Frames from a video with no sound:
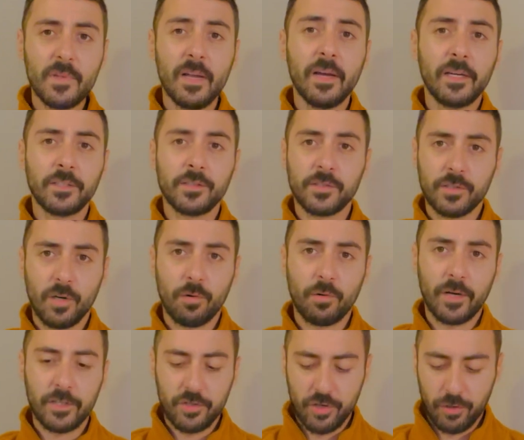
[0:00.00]
And so
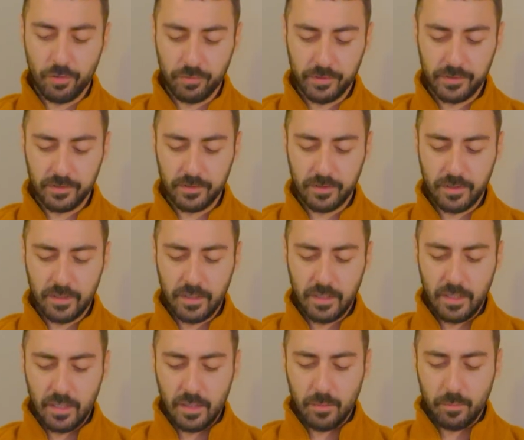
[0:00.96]
I chose,
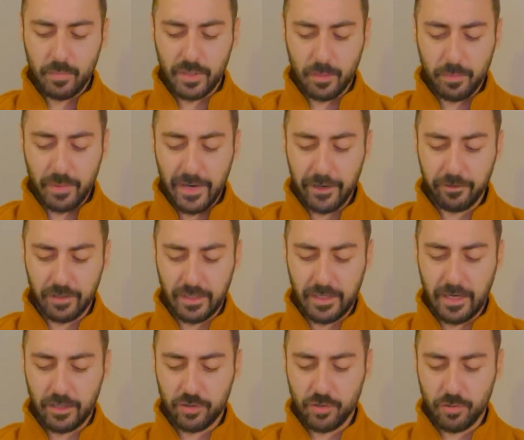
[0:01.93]
but apparently
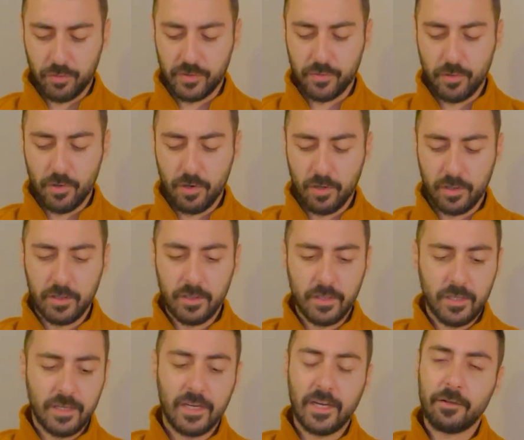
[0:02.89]
I chose wrong
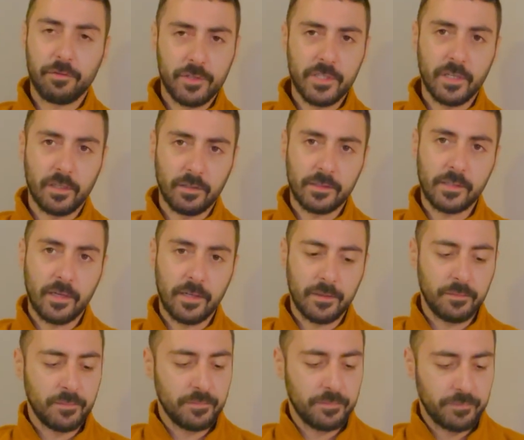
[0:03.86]
every single
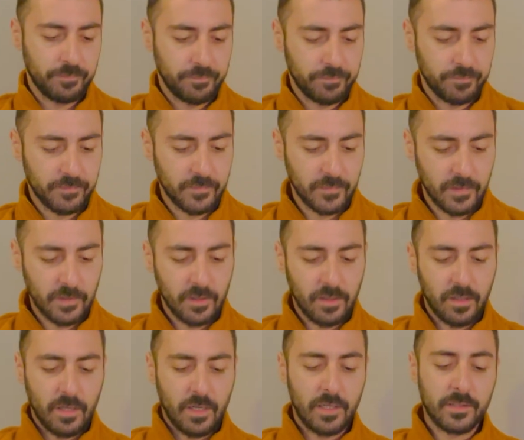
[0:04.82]
time.
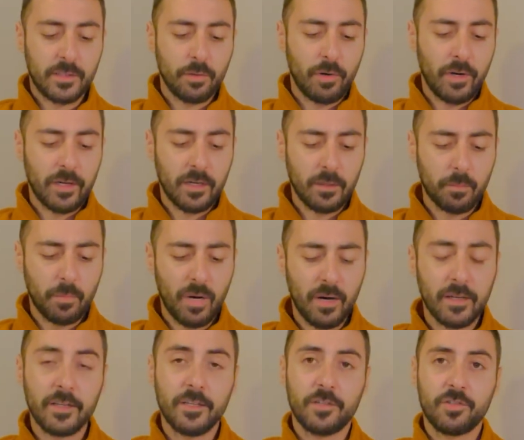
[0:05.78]
And so I got
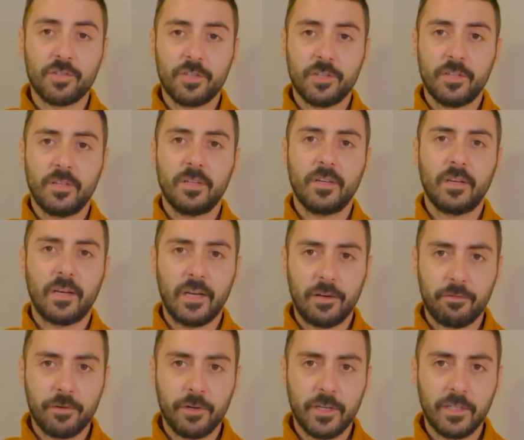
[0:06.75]
punished
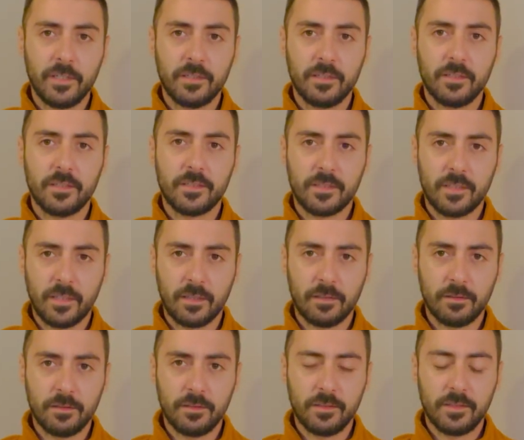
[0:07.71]
every
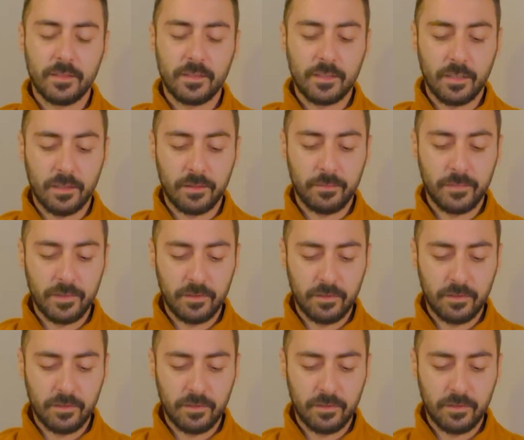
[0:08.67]
single time.